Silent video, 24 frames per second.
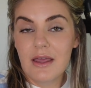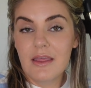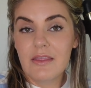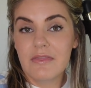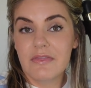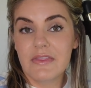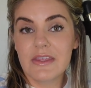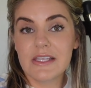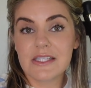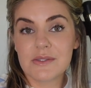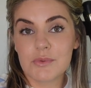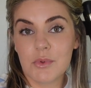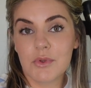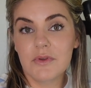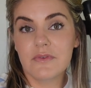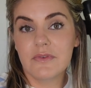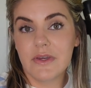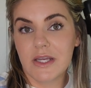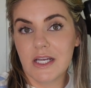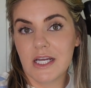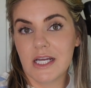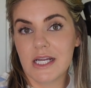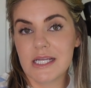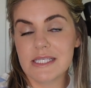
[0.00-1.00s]
This will
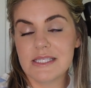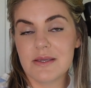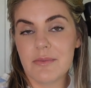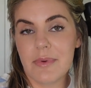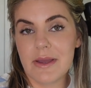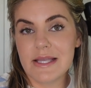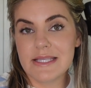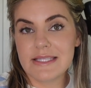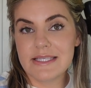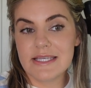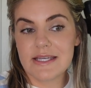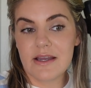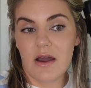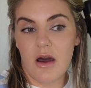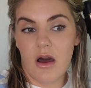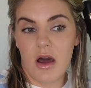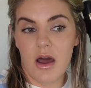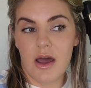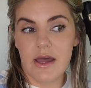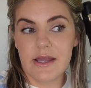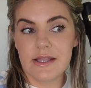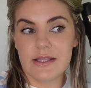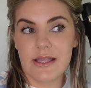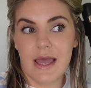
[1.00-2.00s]
vary depending
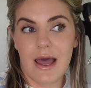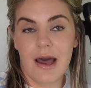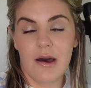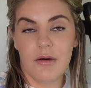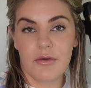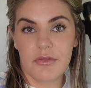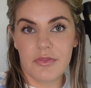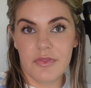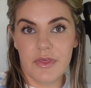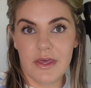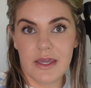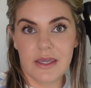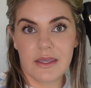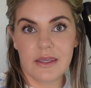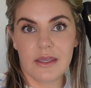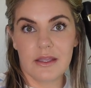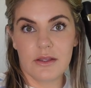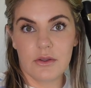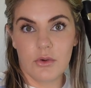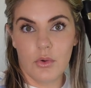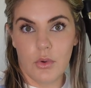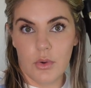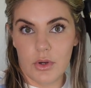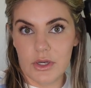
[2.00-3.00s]
on how thick
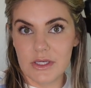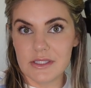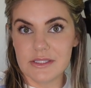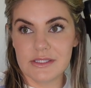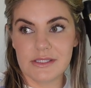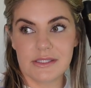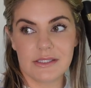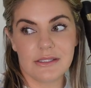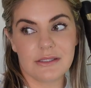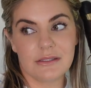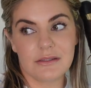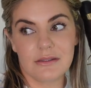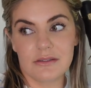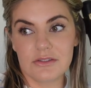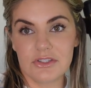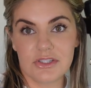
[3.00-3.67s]
and coarse and